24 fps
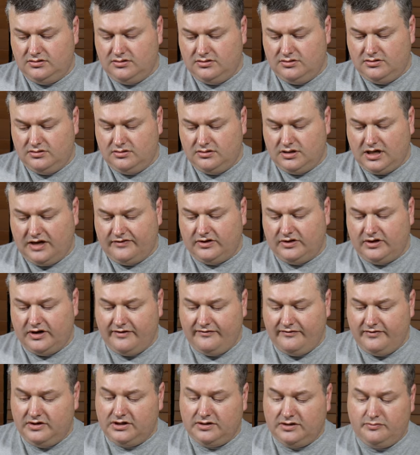after
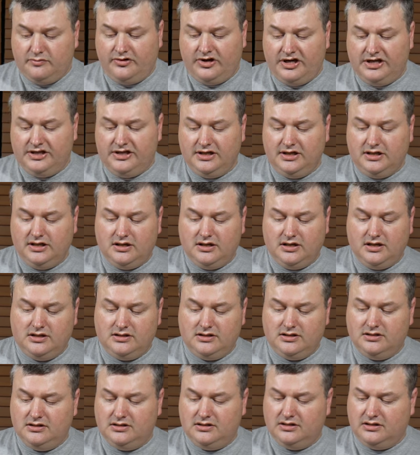having printing a
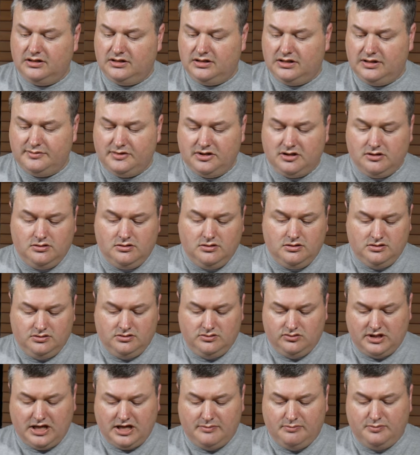typical
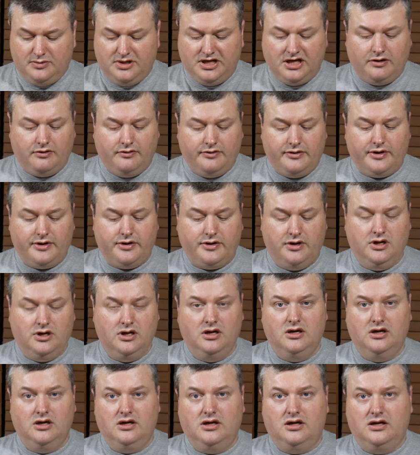temp tower,
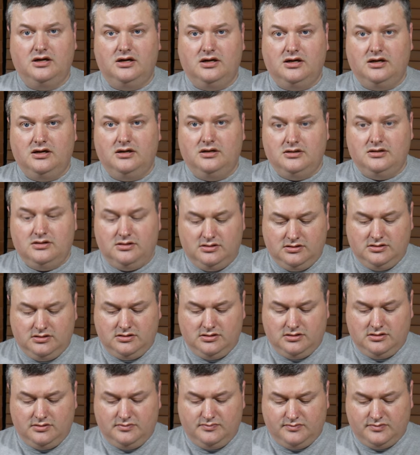and
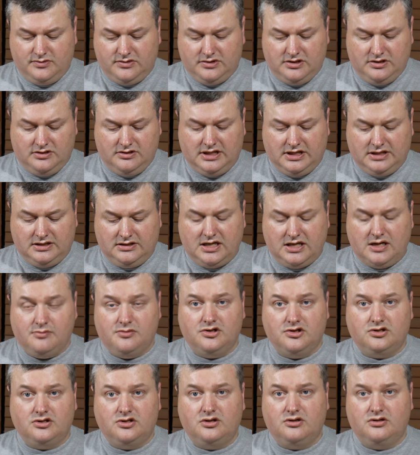that
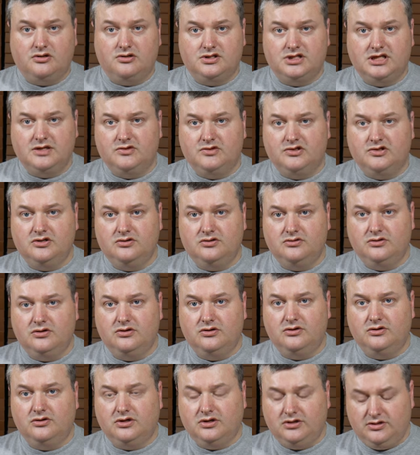temperature seemed to
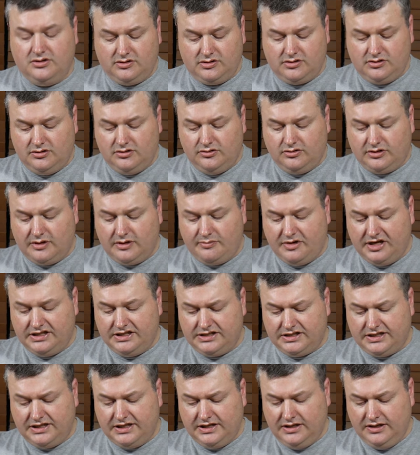look the best.
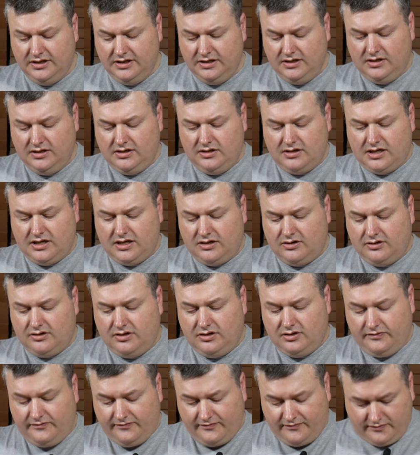I got
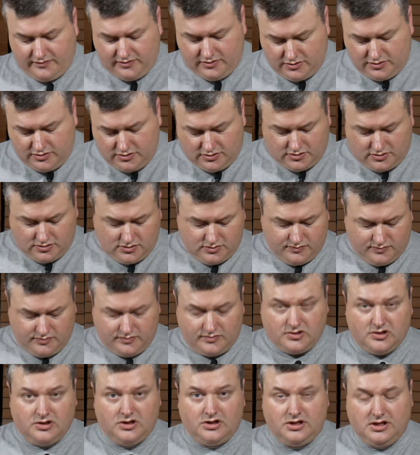
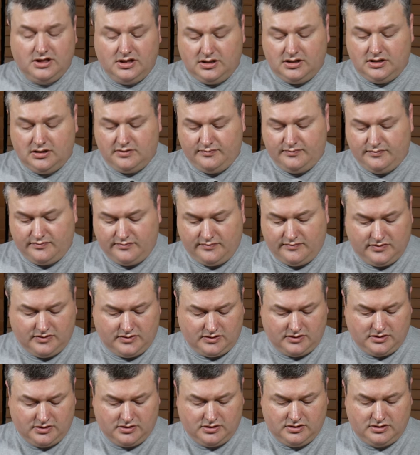a
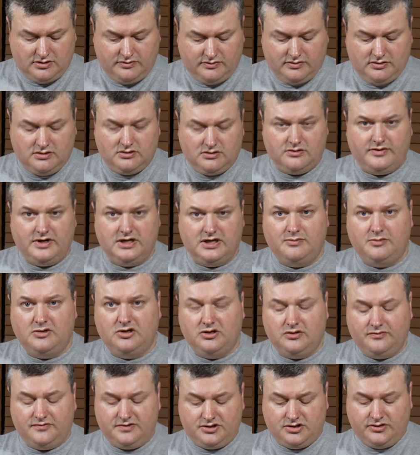quite amount
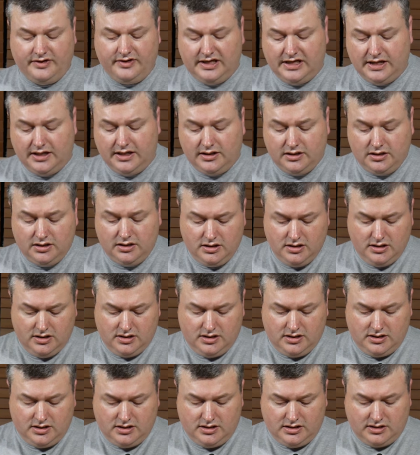of stringing
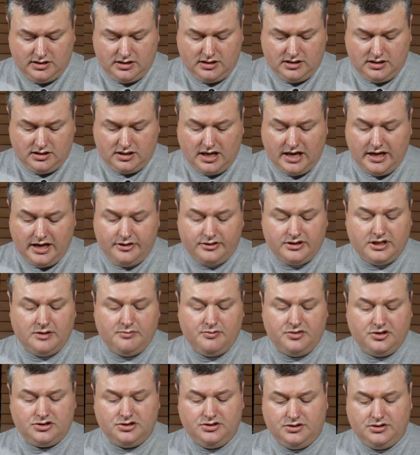in the higher
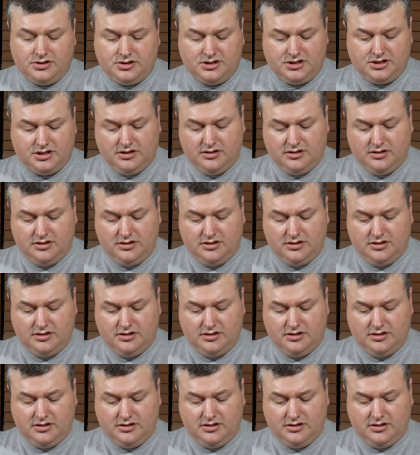temperatures,